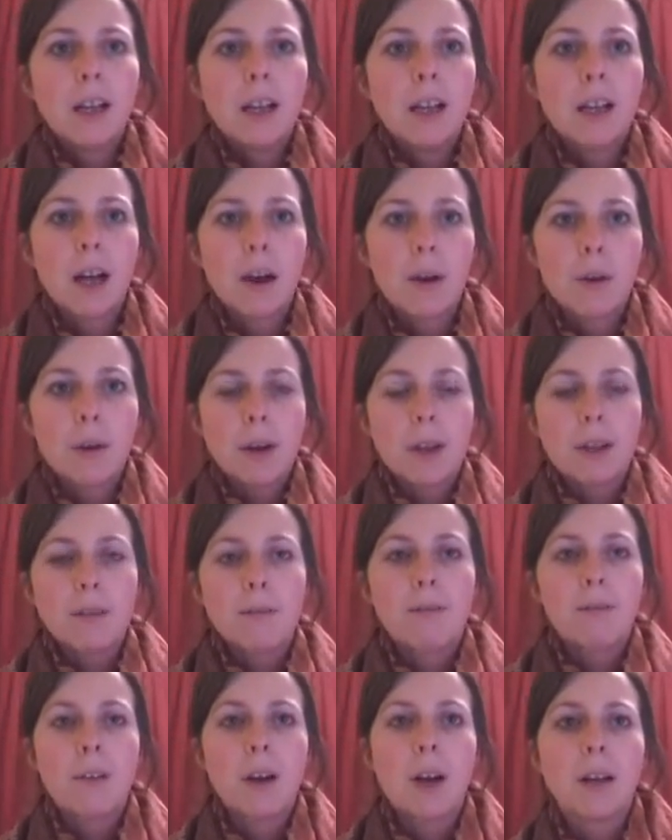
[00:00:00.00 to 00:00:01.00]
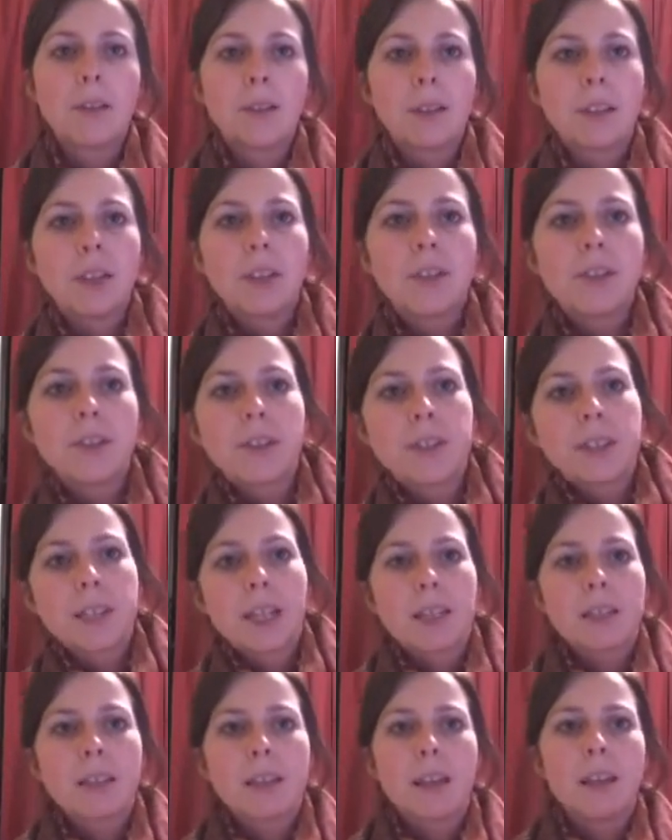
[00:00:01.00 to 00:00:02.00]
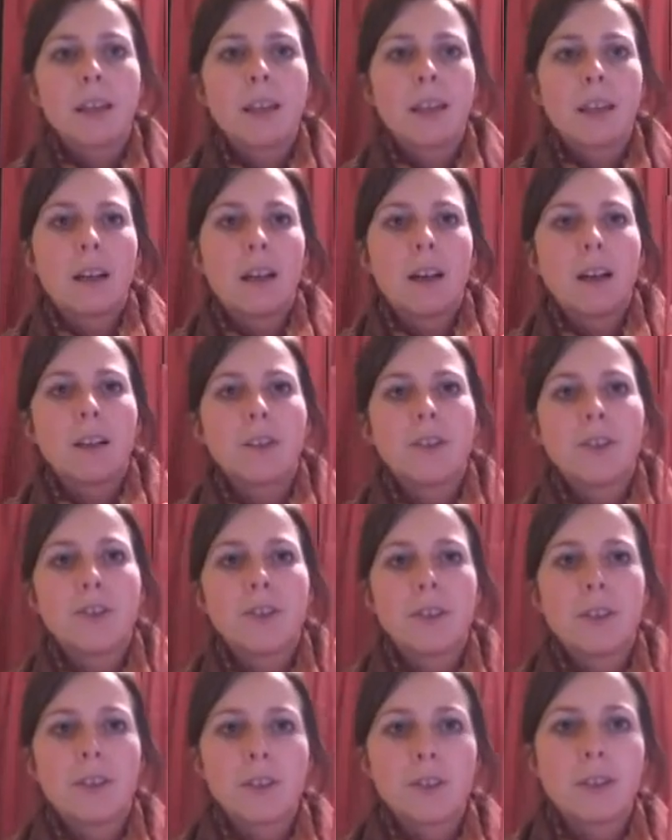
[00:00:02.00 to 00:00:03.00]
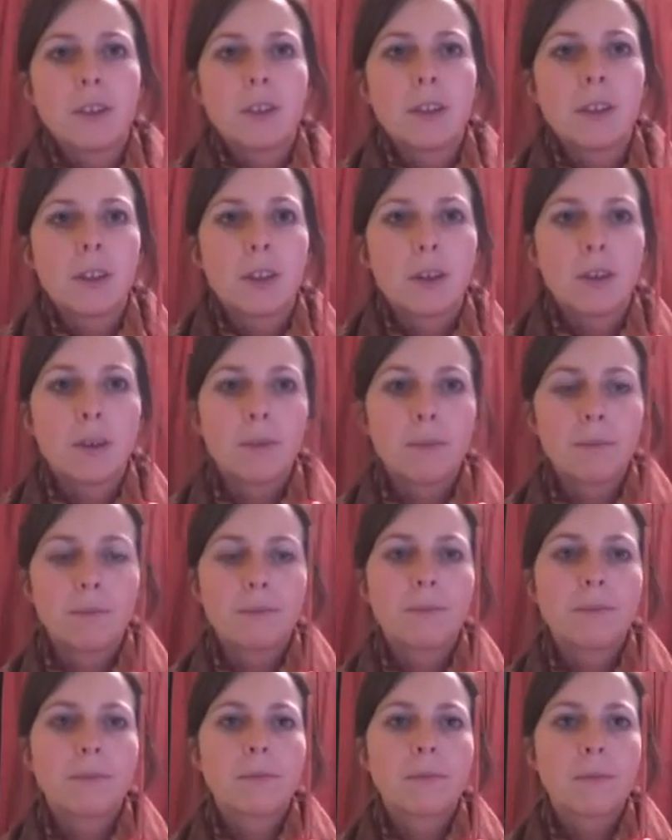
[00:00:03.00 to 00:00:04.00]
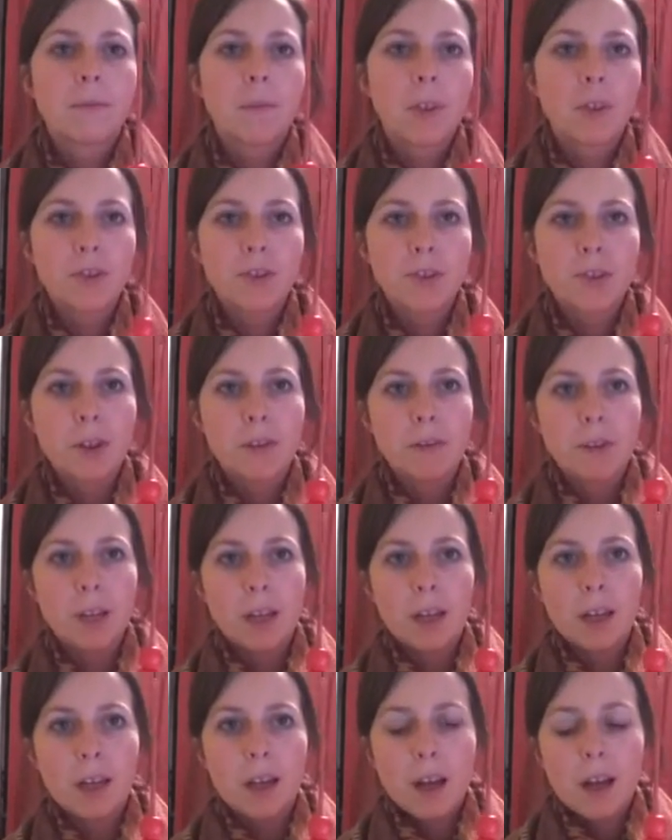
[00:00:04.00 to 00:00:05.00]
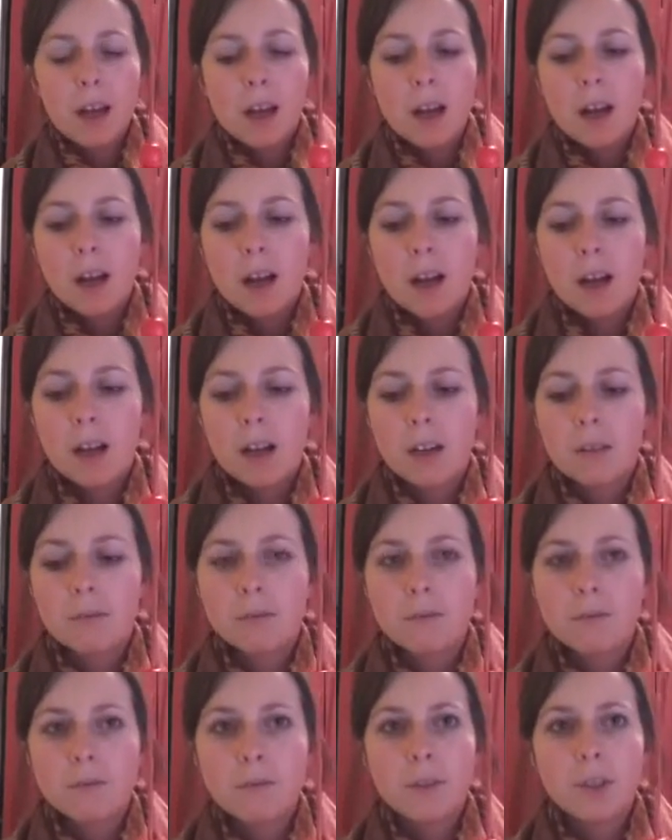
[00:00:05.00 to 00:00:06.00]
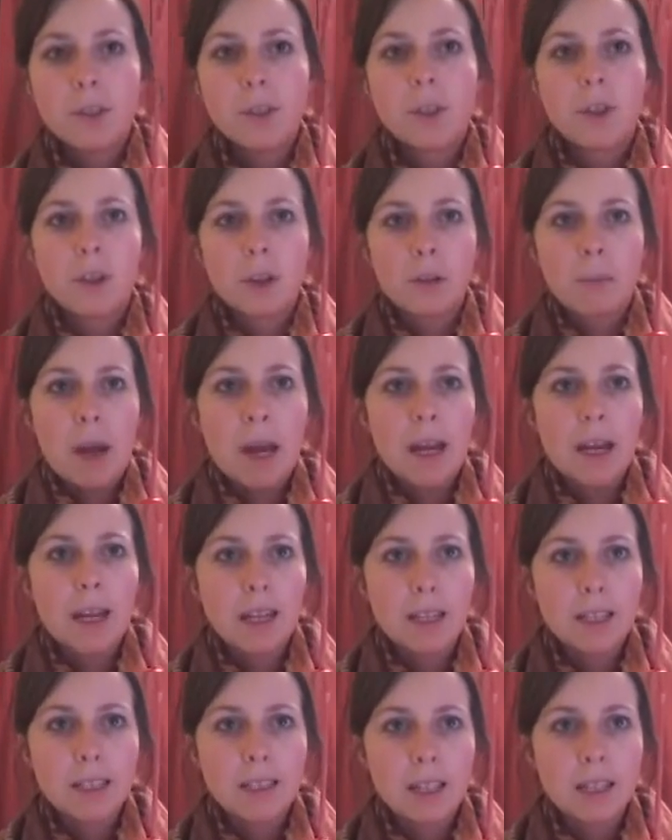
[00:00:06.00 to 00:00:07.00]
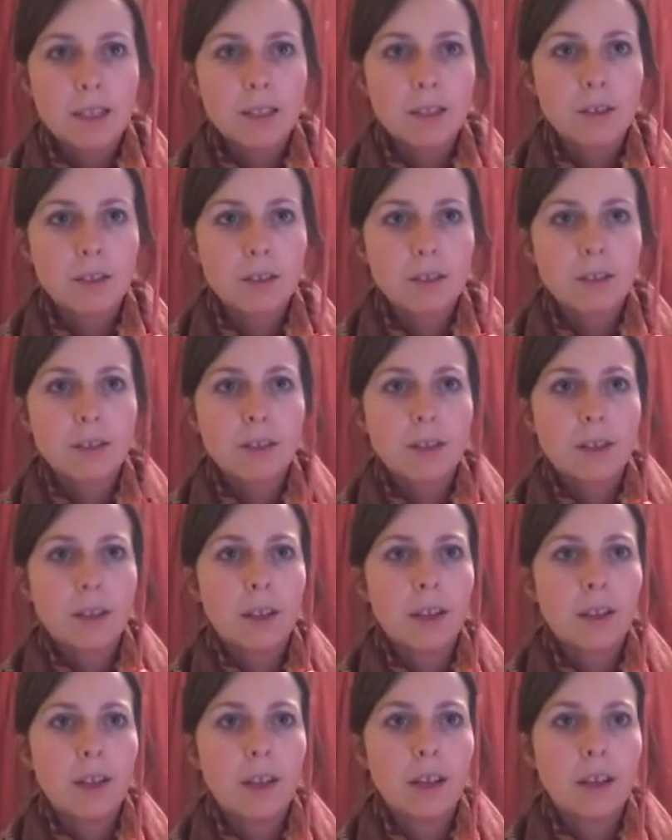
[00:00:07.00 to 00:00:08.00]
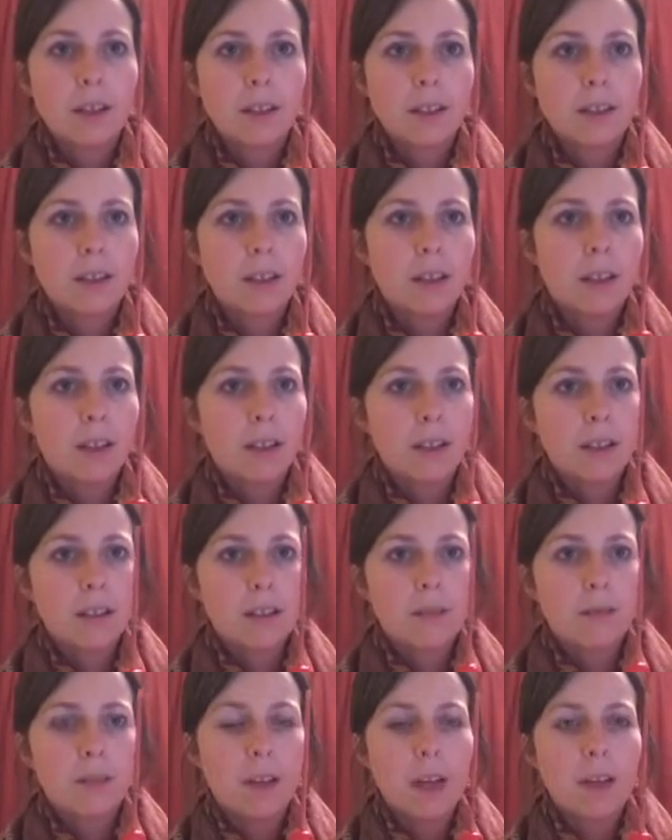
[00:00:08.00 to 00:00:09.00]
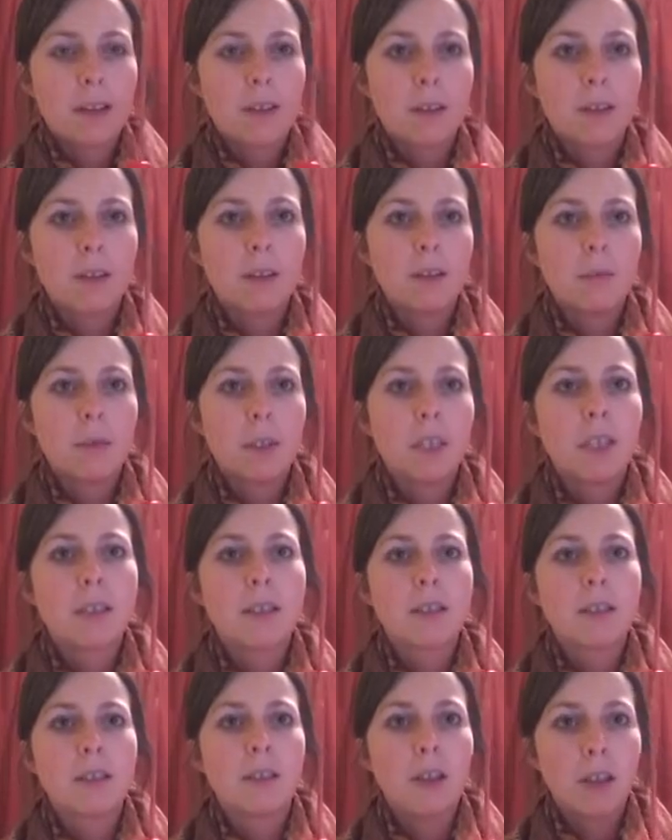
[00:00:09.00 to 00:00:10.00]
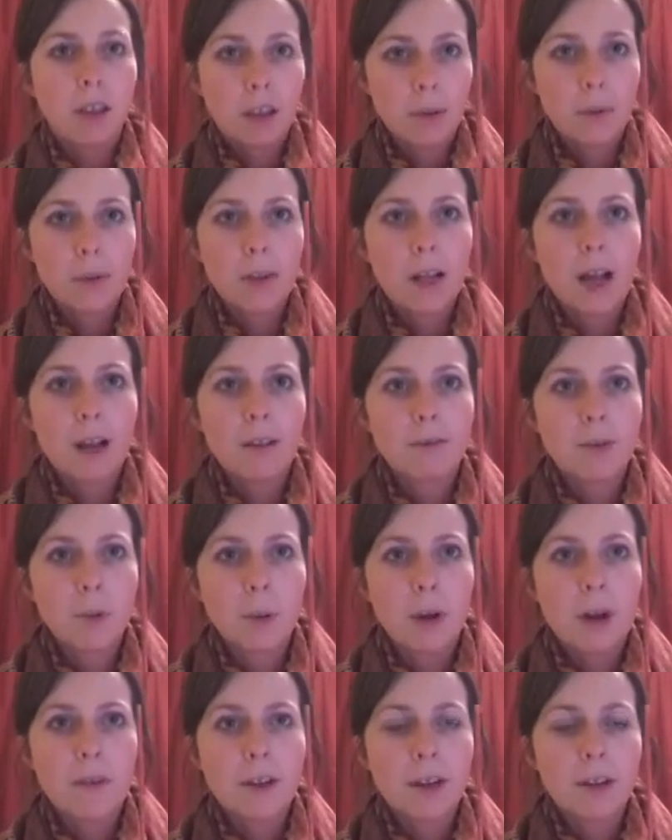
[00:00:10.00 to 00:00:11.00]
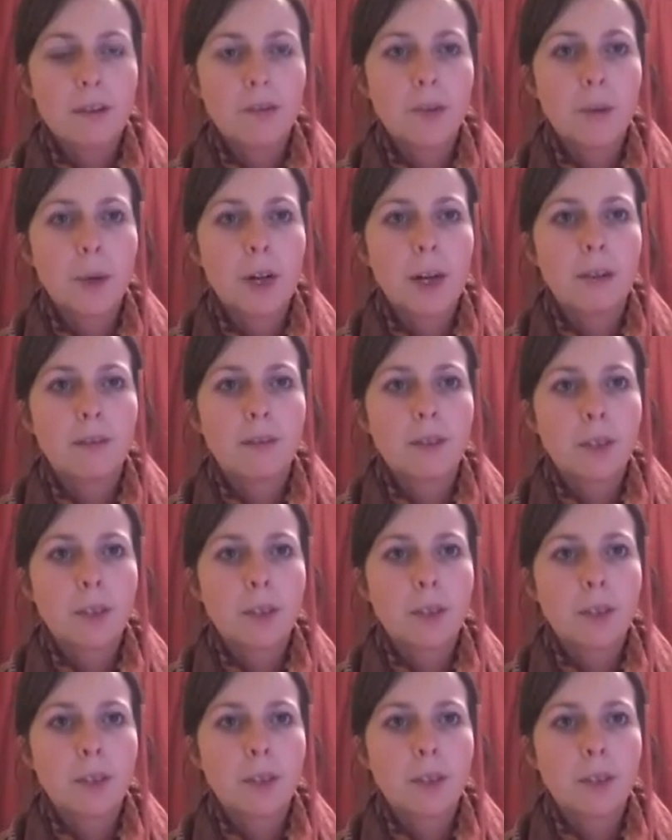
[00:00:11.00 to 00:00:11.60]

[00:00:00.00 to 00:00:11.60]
Now, if the teacher is asking the student during the survey to look back at his answers, he can see that if he adds all the beads, he will have 12 out of 12.